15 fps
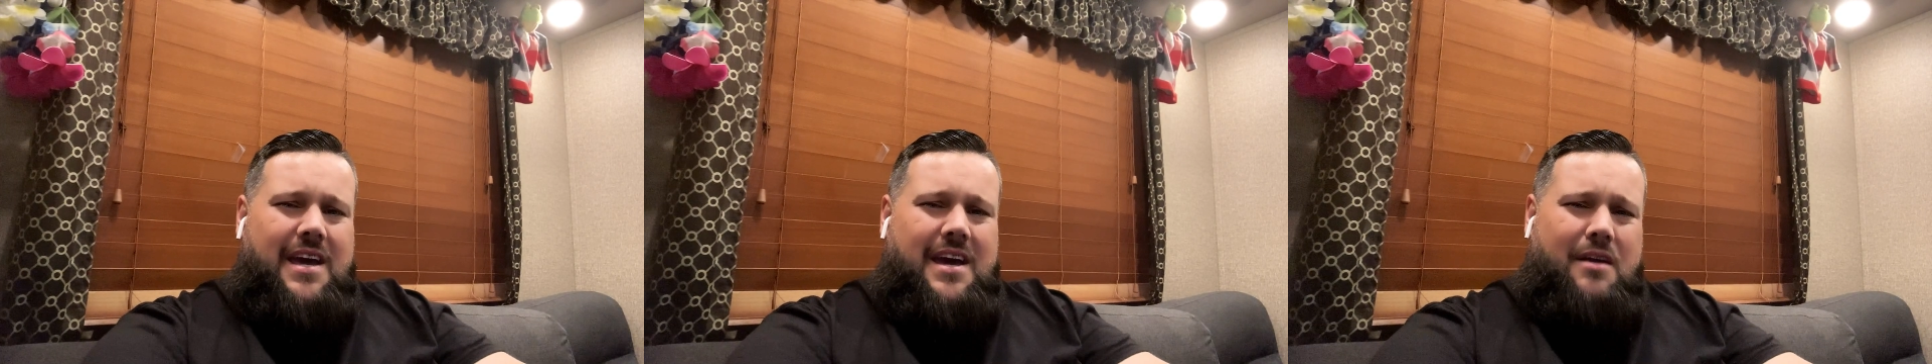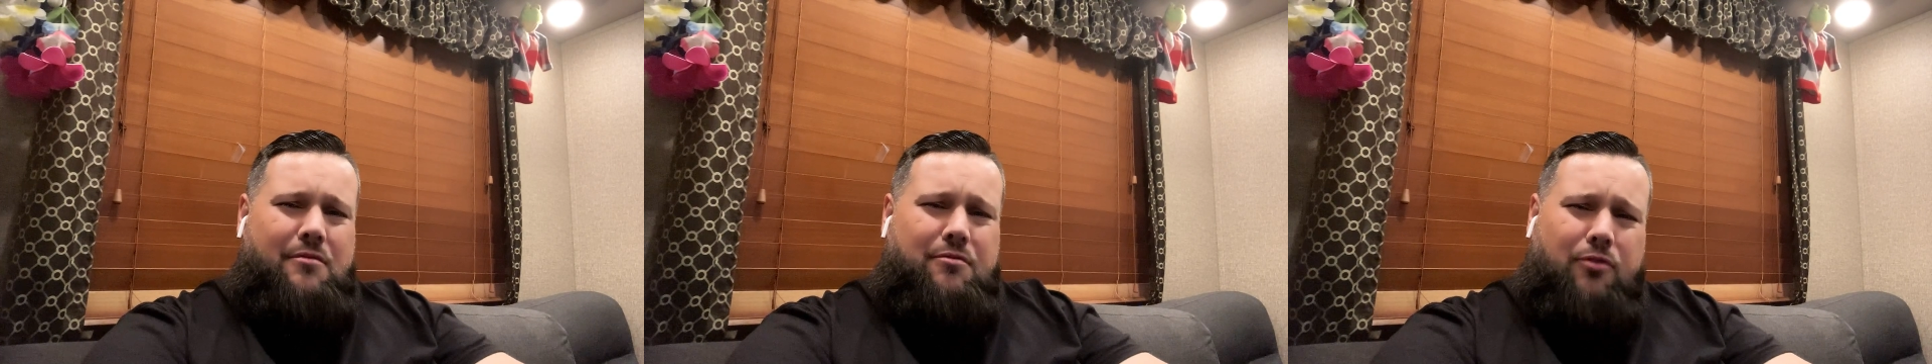
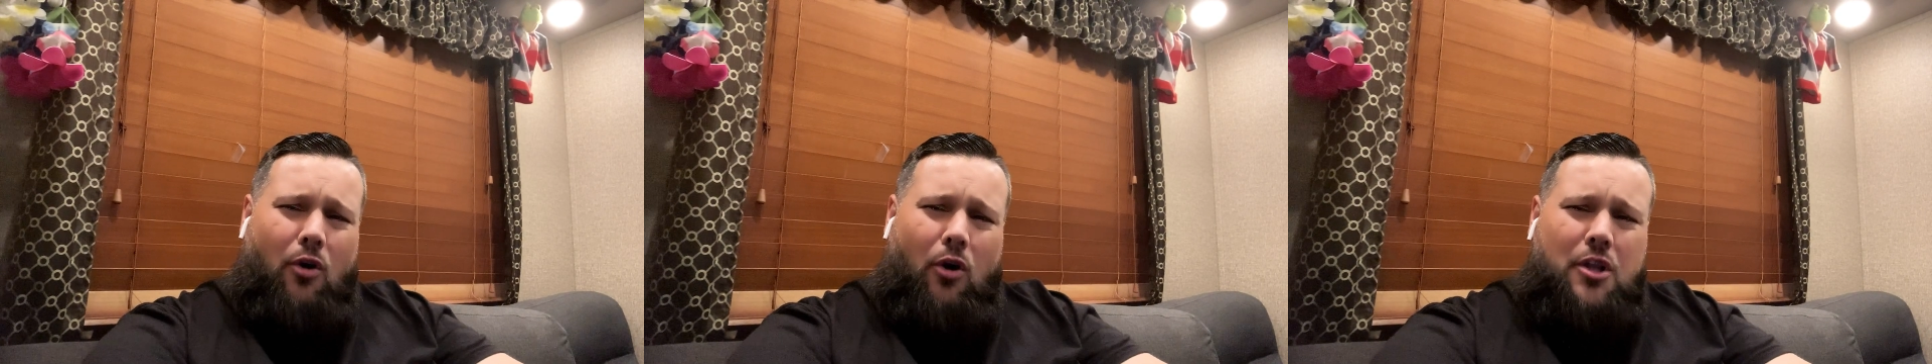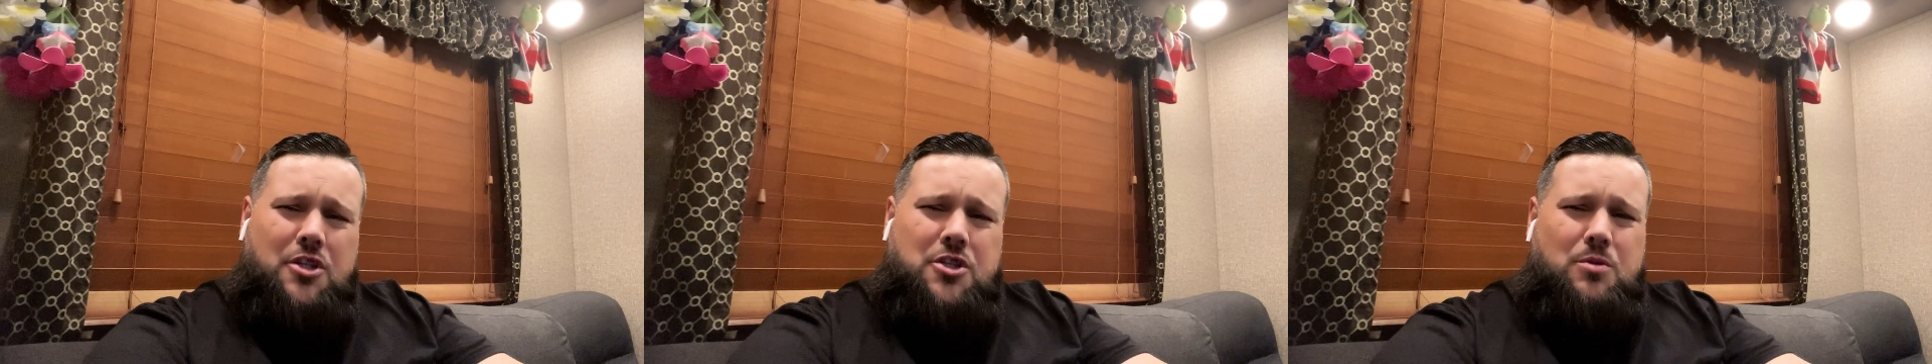and
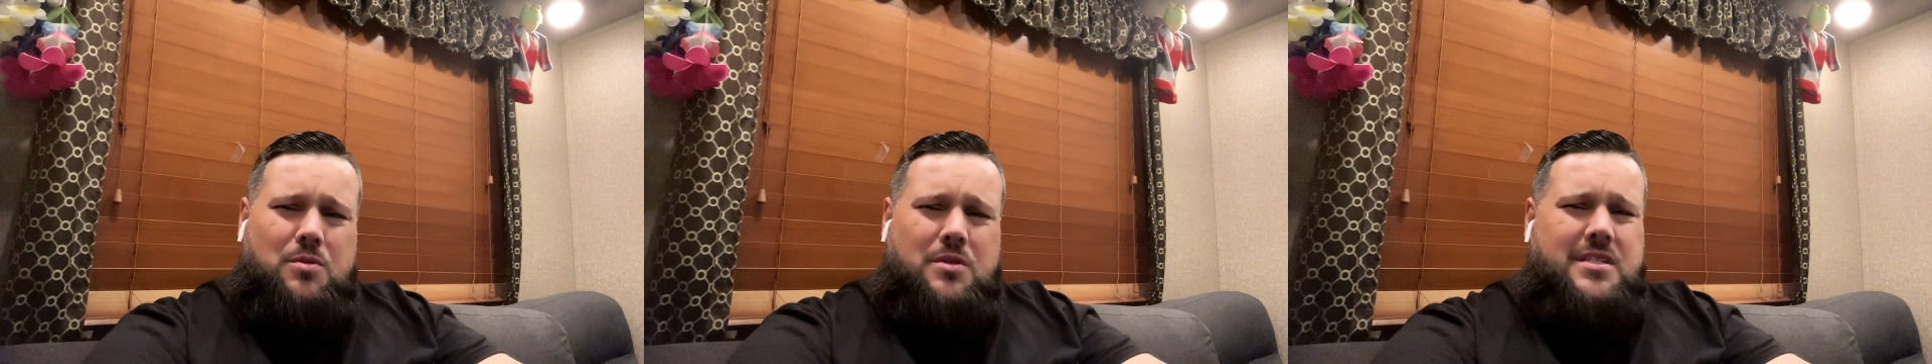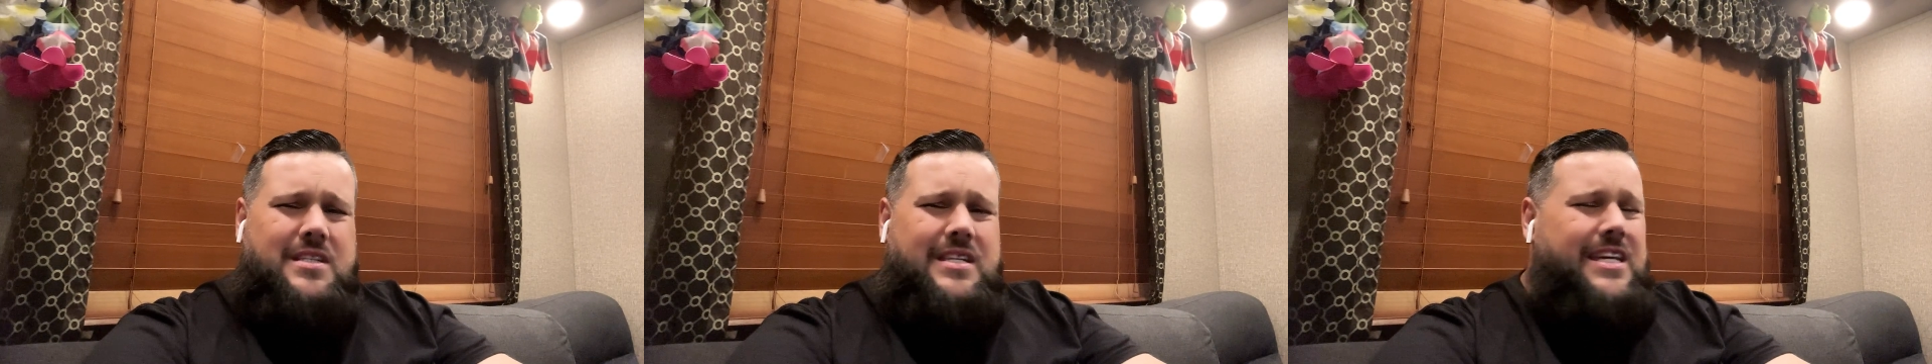fallen to
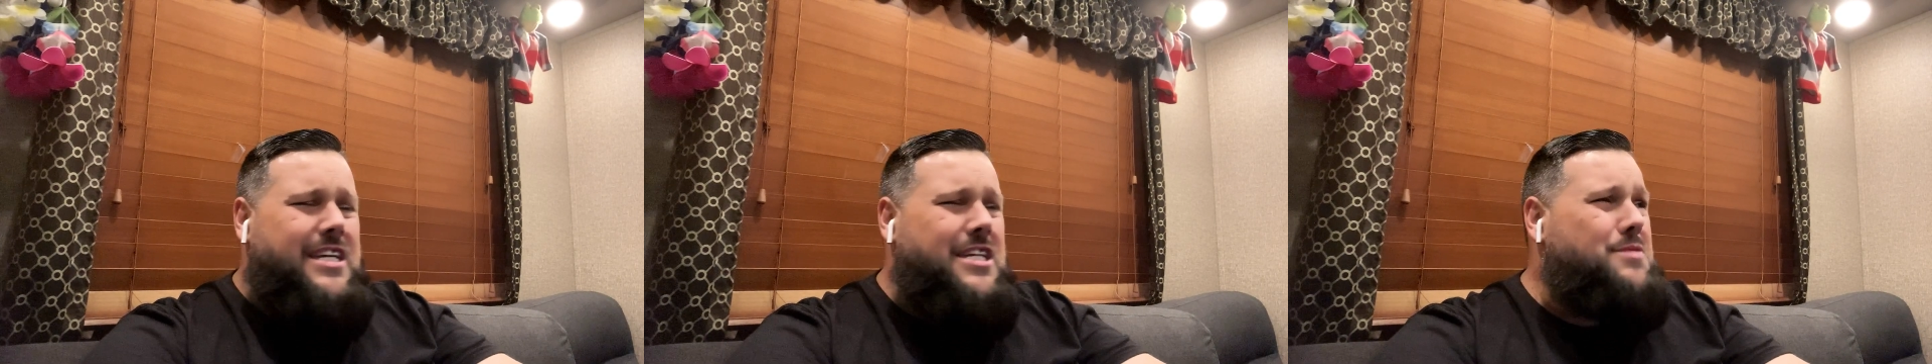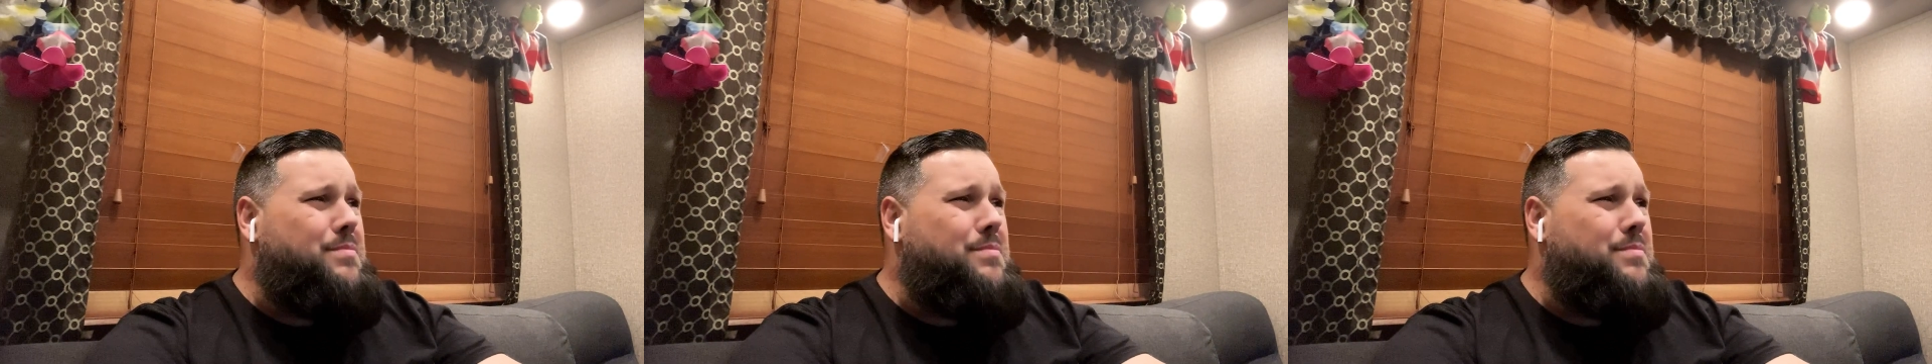his knees